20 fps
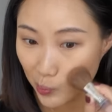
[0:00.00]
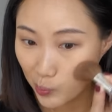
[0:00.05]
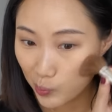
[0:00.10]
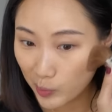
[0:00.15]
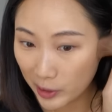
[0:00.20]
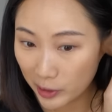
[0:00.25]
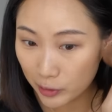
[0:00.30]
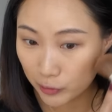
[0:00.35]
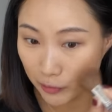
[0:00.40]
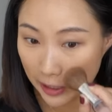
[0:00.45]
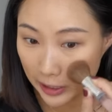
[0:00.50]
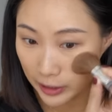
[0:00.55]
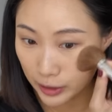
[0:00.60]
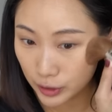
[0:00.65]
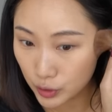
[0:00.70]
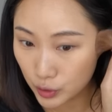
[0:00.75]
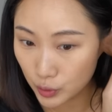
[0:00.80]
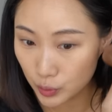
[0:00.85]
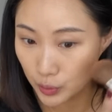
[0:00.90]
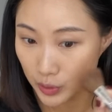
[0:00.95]
my
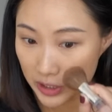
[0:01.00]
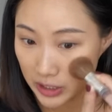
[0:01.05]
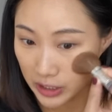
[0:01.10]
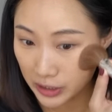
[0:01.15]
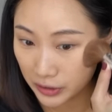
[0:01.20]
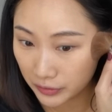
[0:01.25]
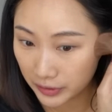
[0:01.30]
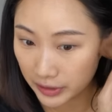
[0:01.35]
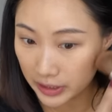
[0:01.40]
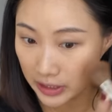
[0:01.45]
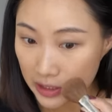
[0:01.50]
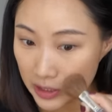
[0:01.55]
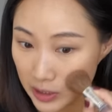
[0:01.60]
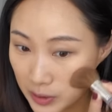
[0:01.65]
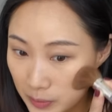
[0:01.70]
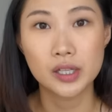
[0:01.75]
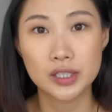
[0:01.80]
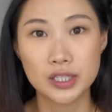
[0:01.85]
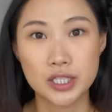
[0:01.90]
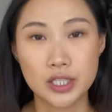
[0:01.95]
gratitude
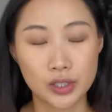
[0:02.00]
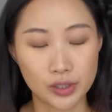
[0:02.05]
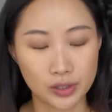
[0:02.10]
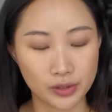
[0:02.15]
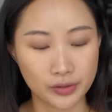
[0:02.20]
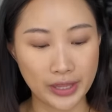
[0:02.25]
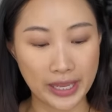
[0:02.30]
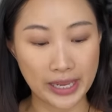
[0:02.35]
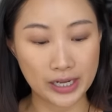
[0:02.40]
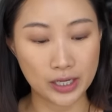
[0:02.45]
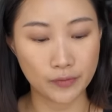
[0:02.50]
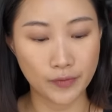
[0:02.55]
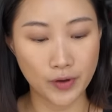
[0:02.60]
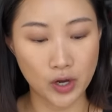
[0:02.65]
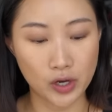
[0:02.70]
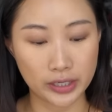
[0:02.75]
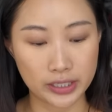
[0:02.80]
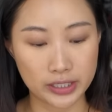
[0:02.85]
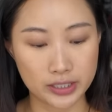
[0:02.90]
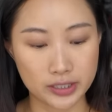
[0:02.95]
series until the end of
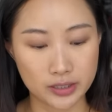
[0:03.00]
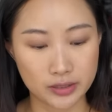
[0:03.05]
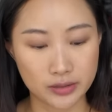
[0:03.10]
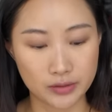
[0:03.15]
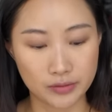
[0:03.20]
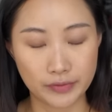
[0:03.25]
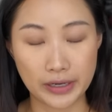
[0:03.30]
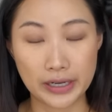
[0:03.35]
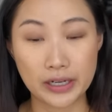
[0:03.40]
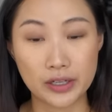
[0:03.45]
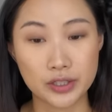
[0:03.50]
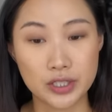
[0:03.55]
August, right?